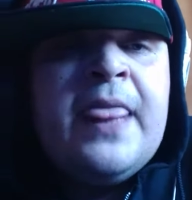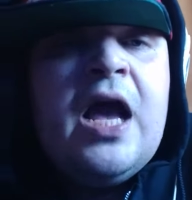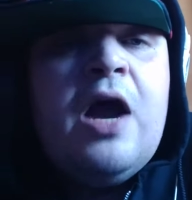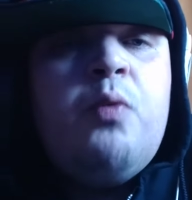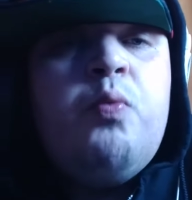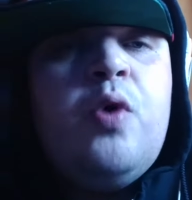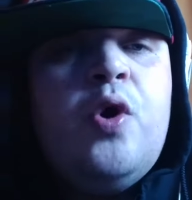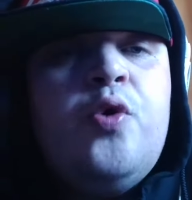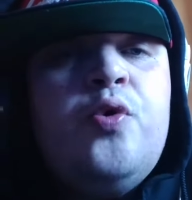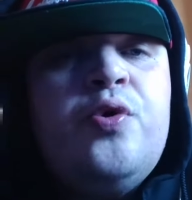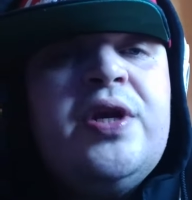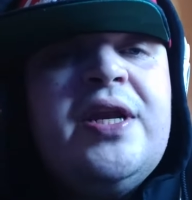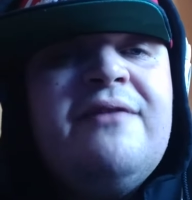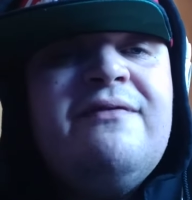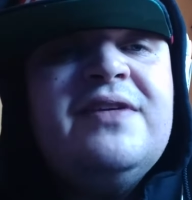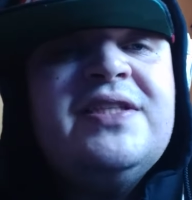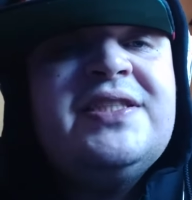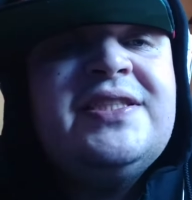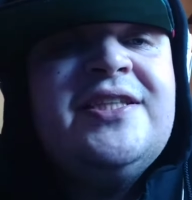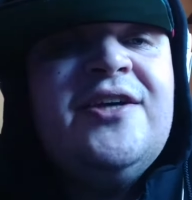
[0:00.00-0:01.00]
I won't
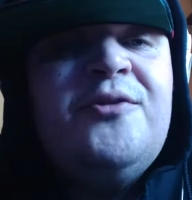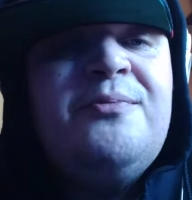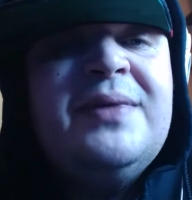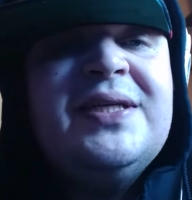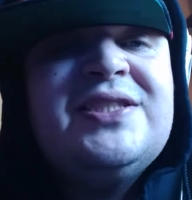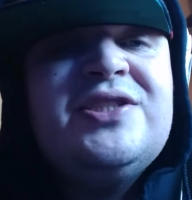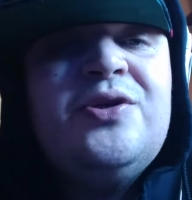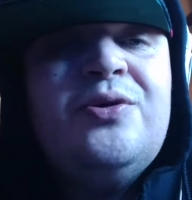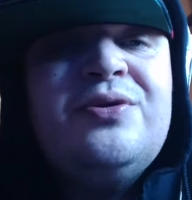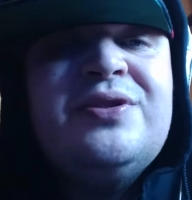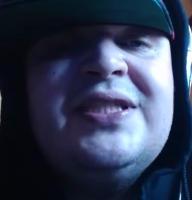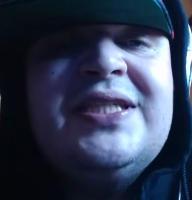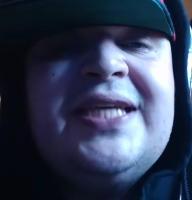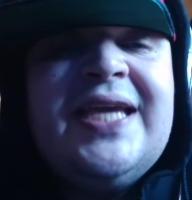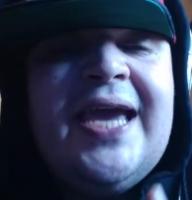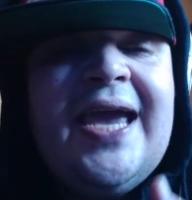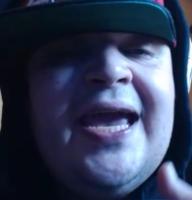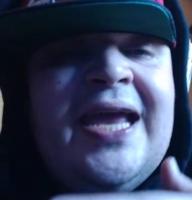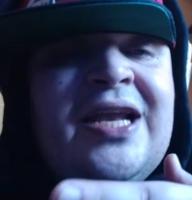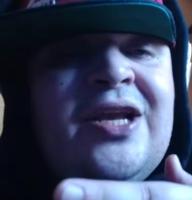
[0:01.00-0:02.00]
ever sell my soul to
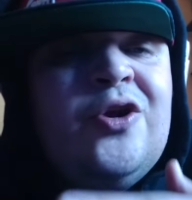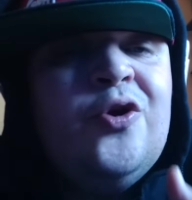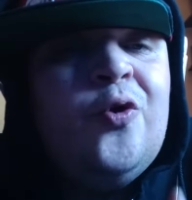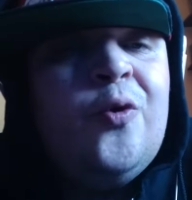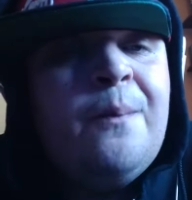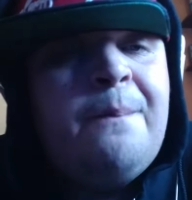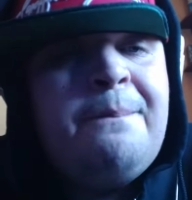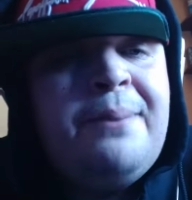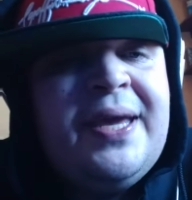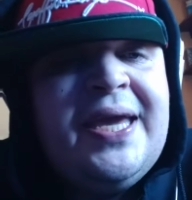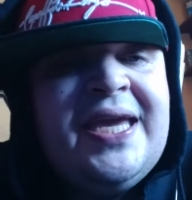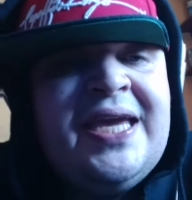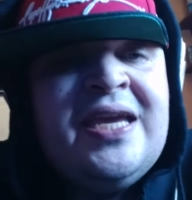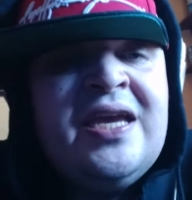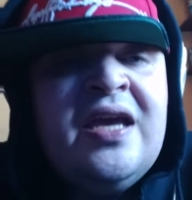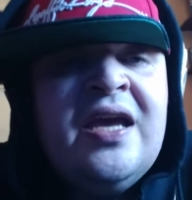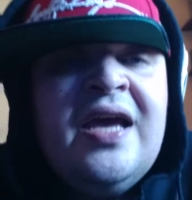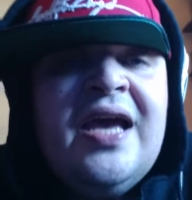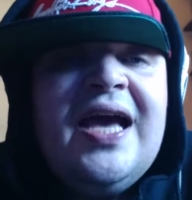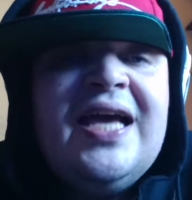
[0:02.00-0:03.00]
get a little p.
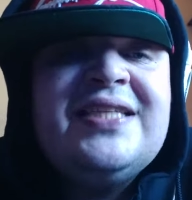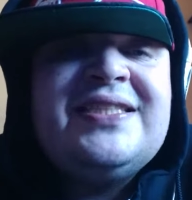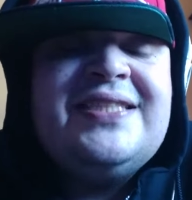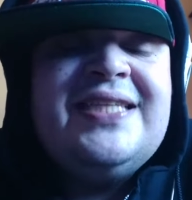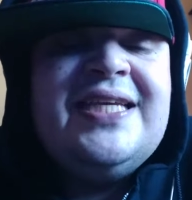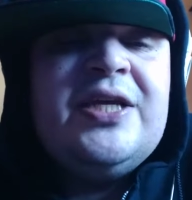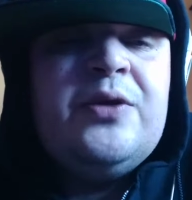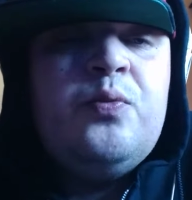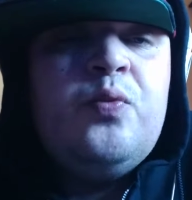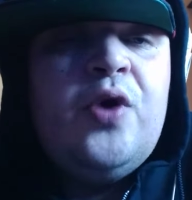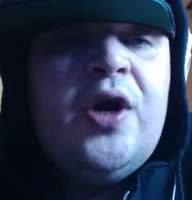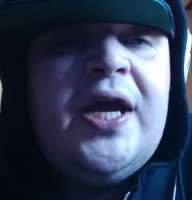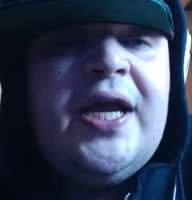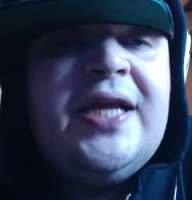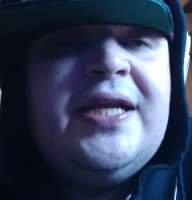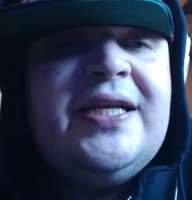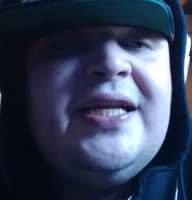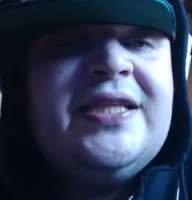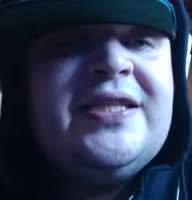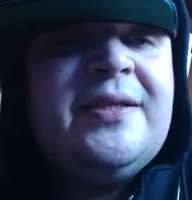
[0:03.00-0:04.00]
I see what
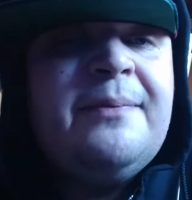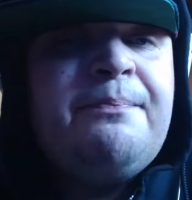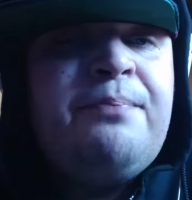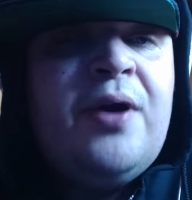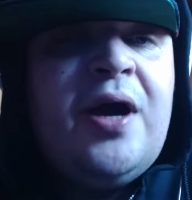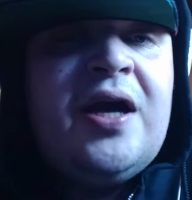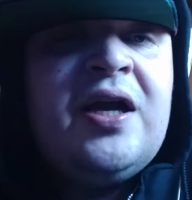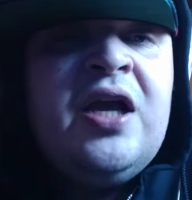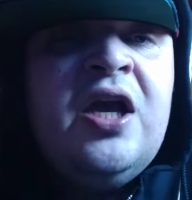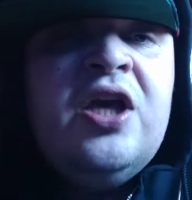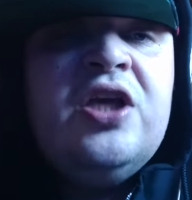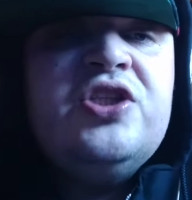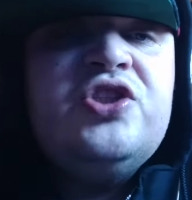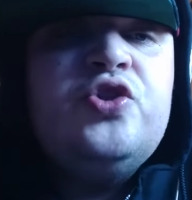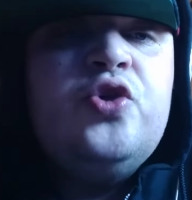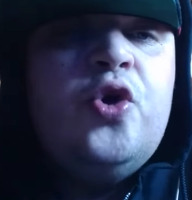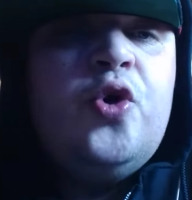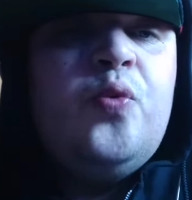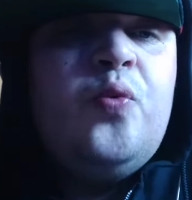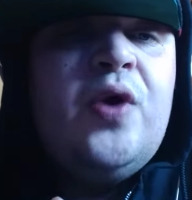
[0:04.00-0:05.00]
it did to Pac,
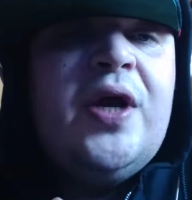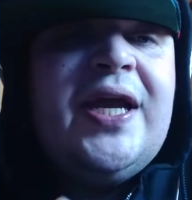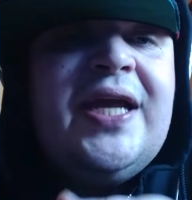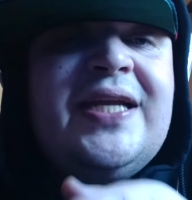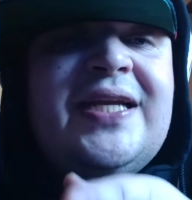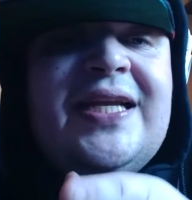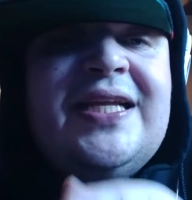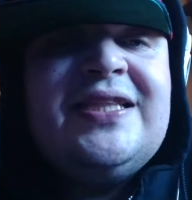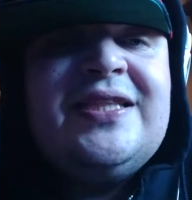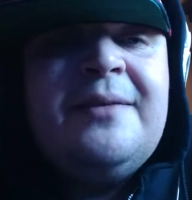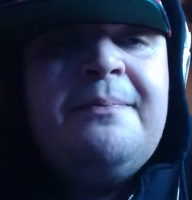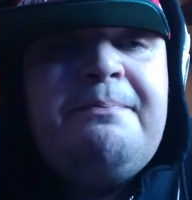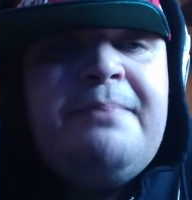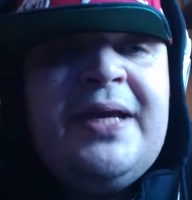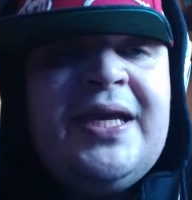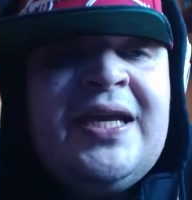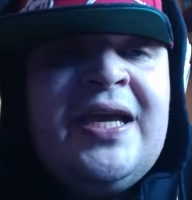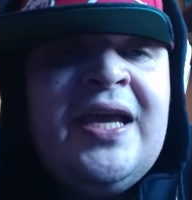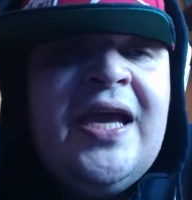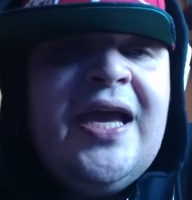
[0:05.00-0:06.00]
saw what it did to
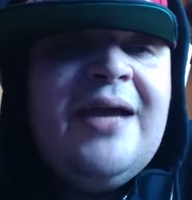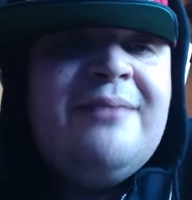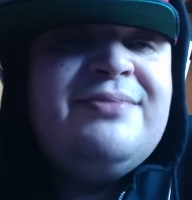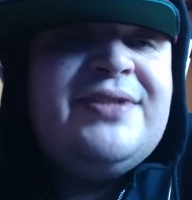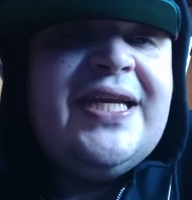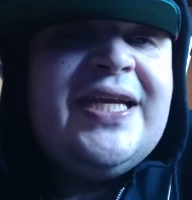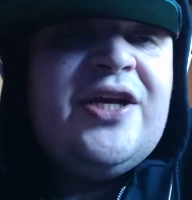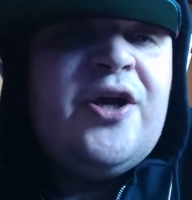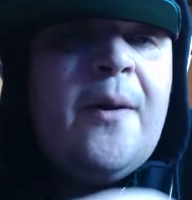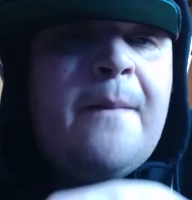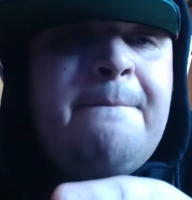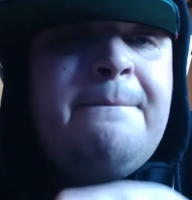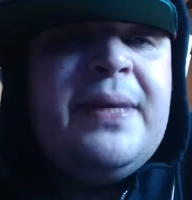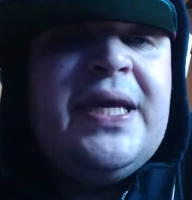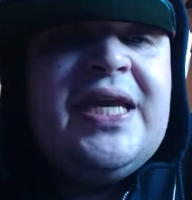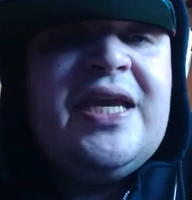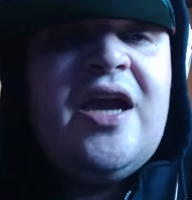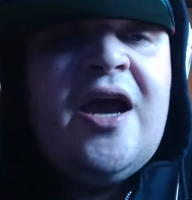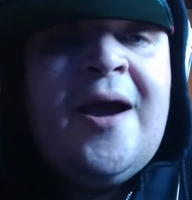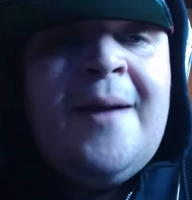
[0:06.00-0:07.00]
Big, and Jay got
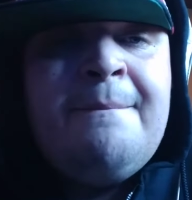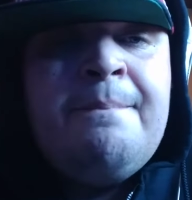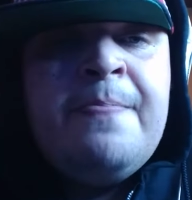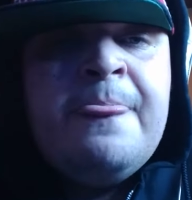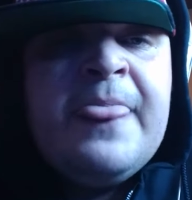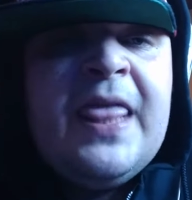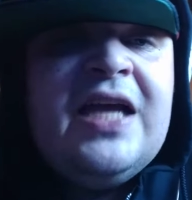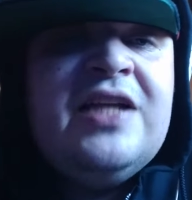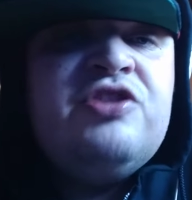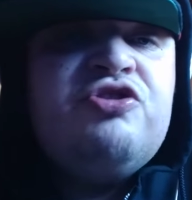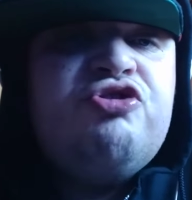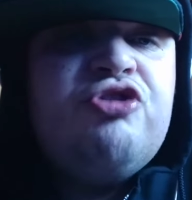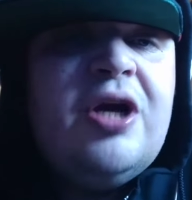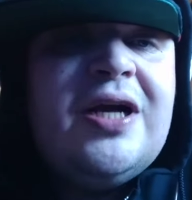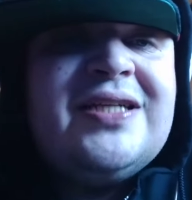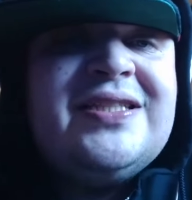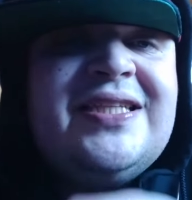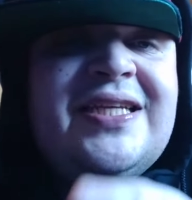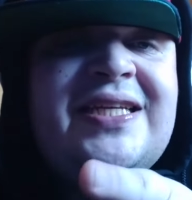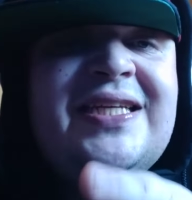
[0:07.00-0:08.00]
beat up and
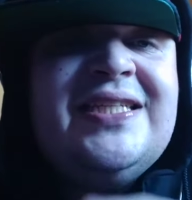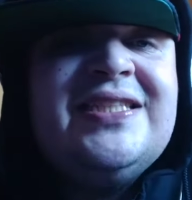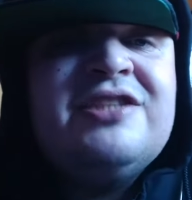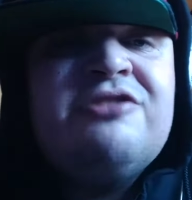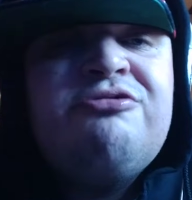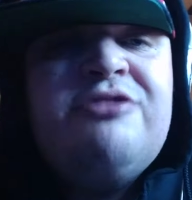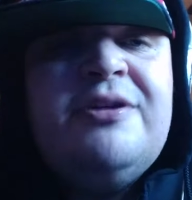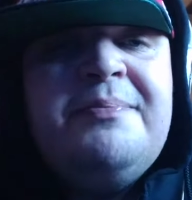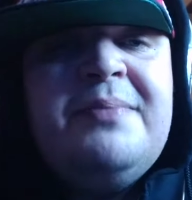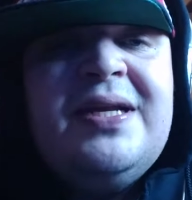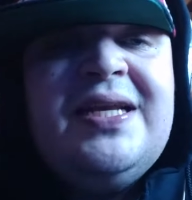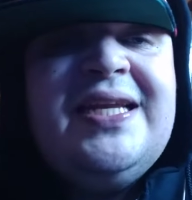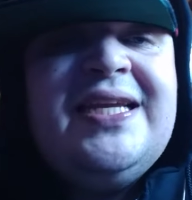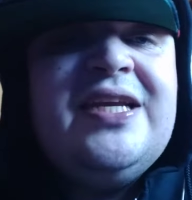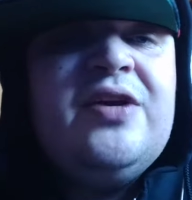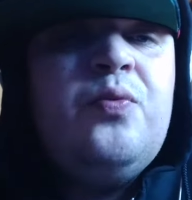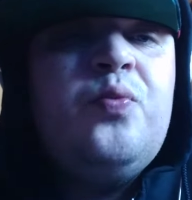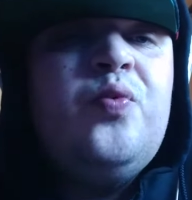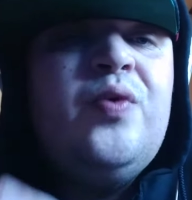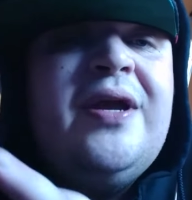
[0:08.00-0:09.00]
drugged in his crib.
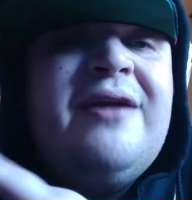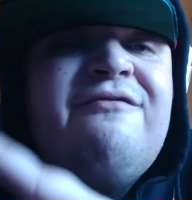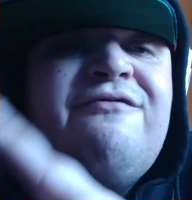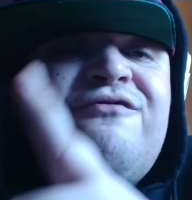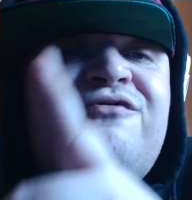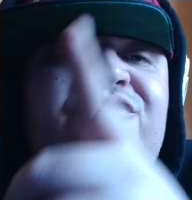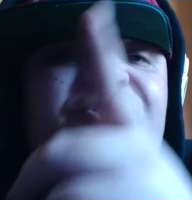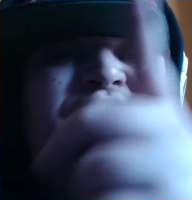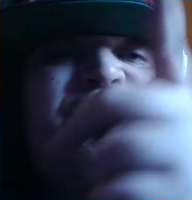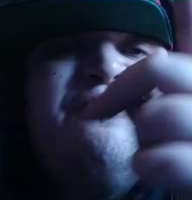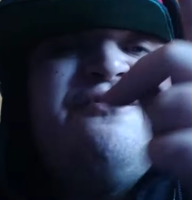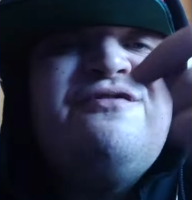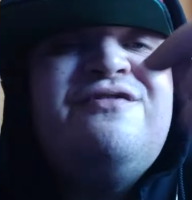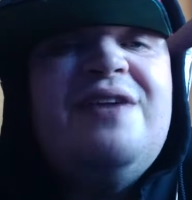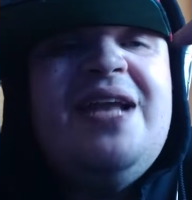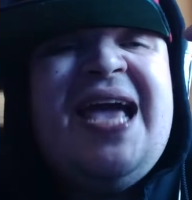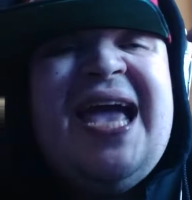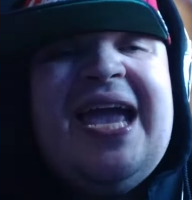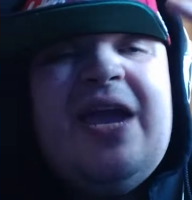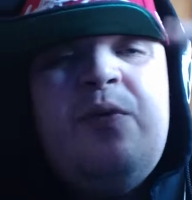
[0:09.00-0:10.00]
Aaliyah went for a
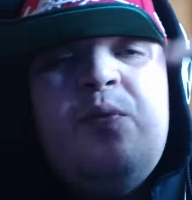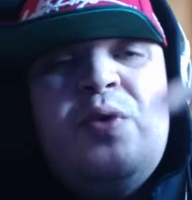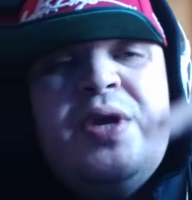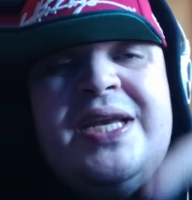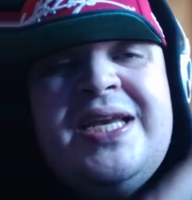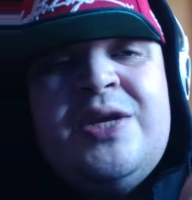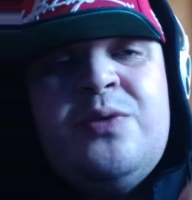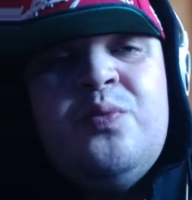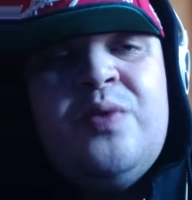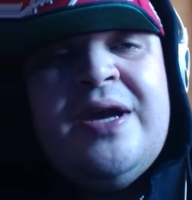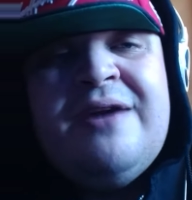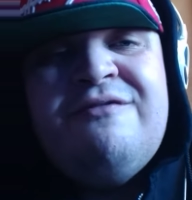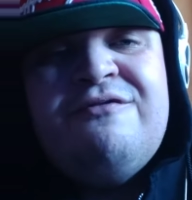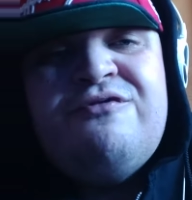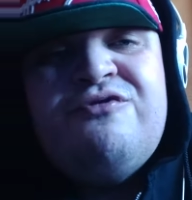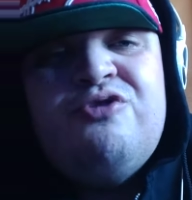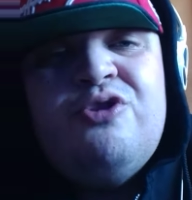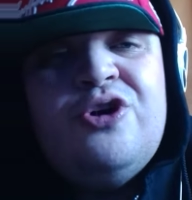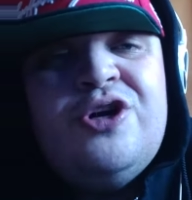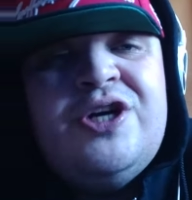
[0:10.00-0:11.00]
flight, Whitney went
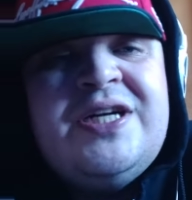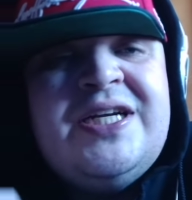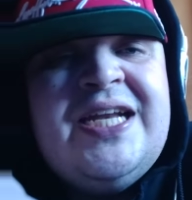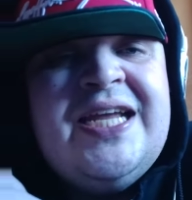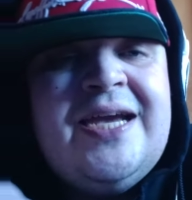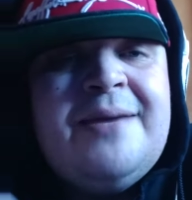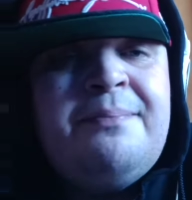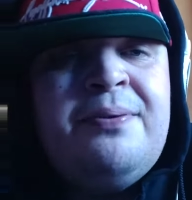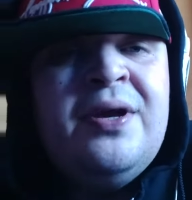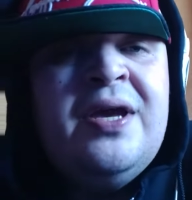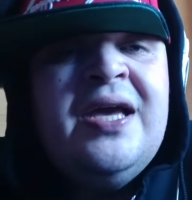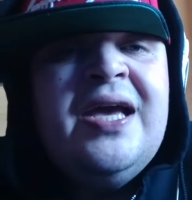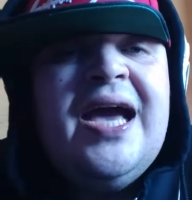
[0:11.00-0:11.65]
for a dip.